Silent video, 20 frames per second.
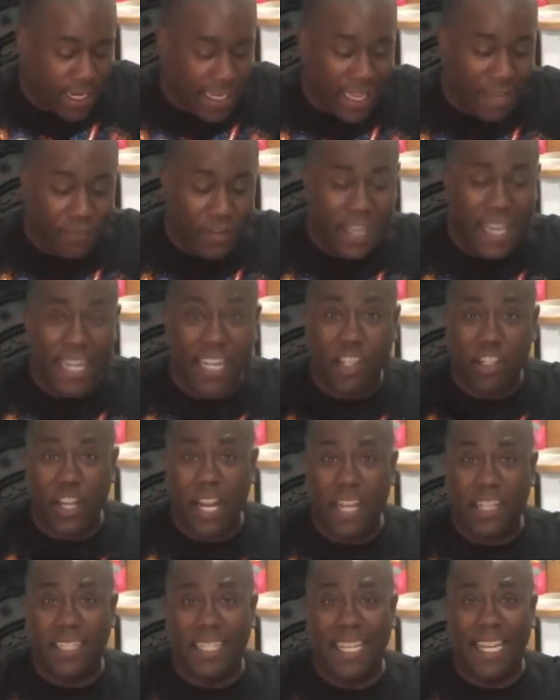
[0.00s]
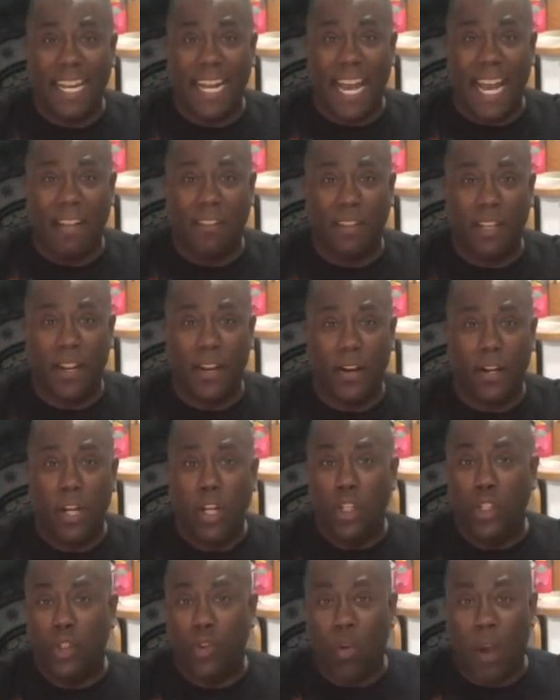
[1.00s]
If you get a chance to get out there,
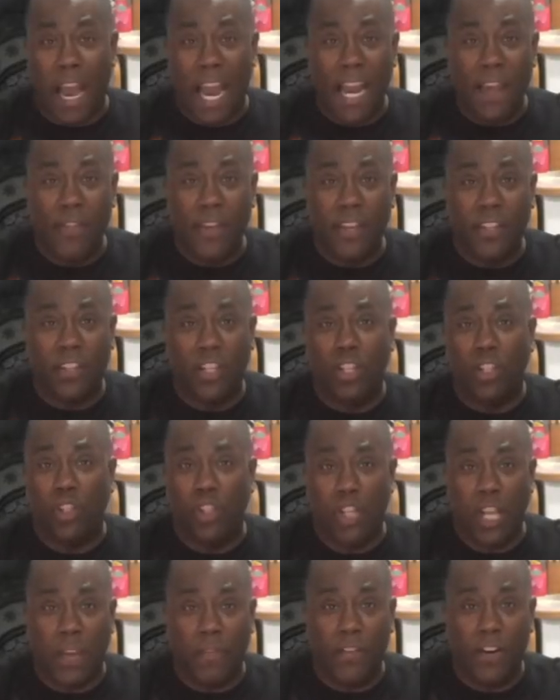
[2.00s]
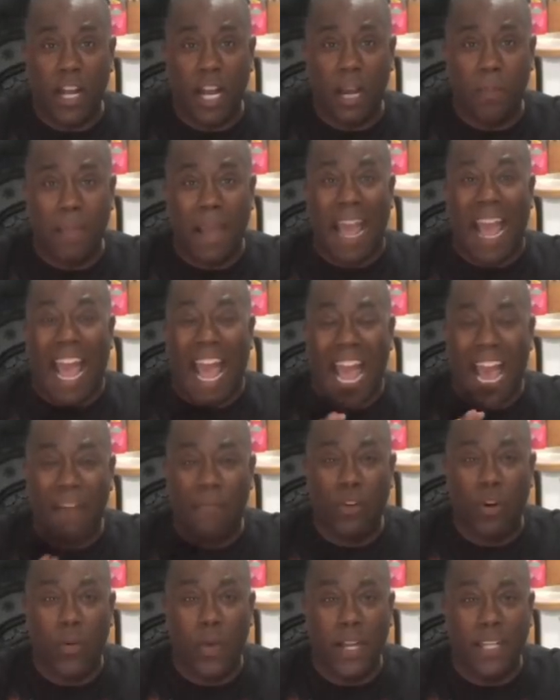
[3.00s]
try this, chef it up,
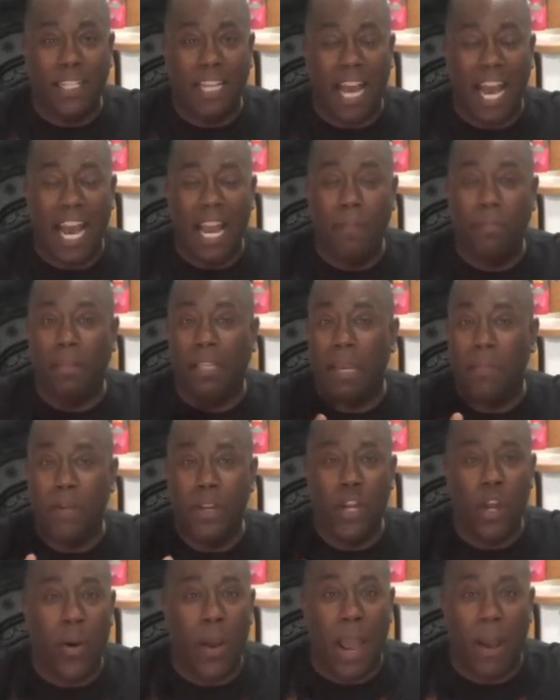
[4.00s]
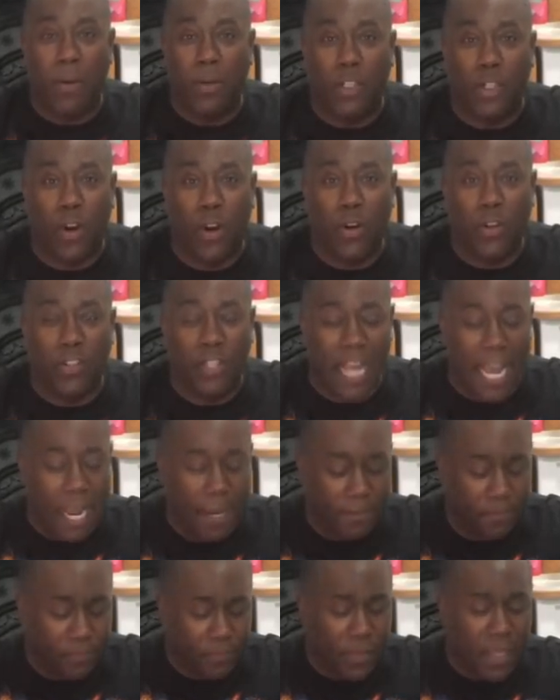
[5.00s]
have a great time, let me know how it turns
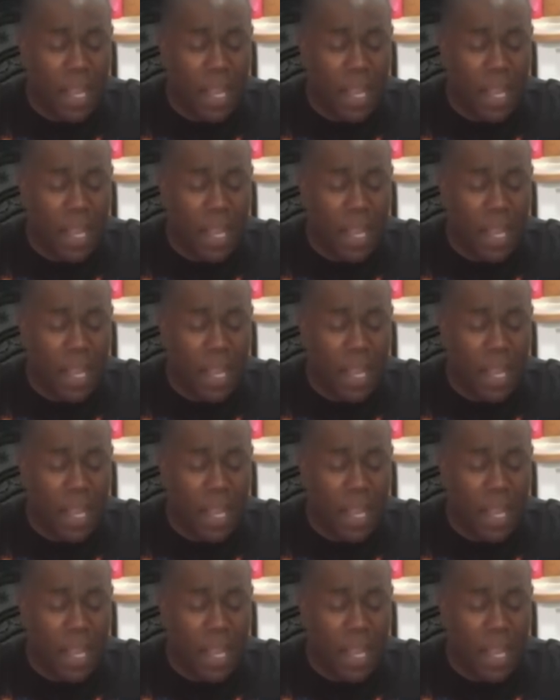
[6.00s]
out.